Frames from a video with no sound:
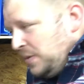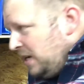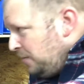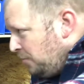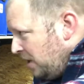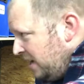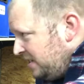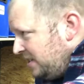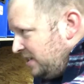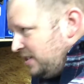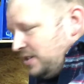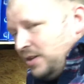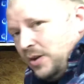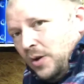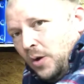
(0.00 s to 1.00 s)
braces
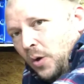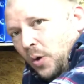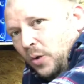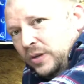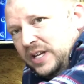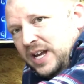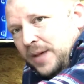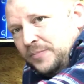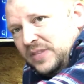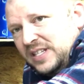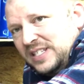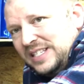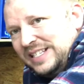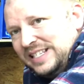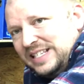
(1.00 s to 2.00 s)
holding up this
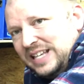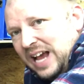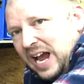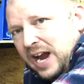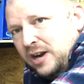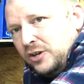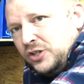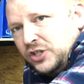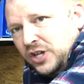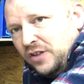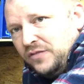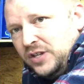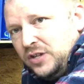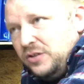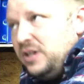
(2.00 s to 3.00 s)
entire
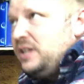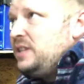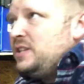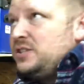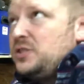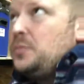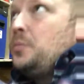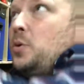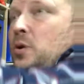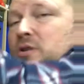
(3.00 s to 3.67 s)
shelving unit that supports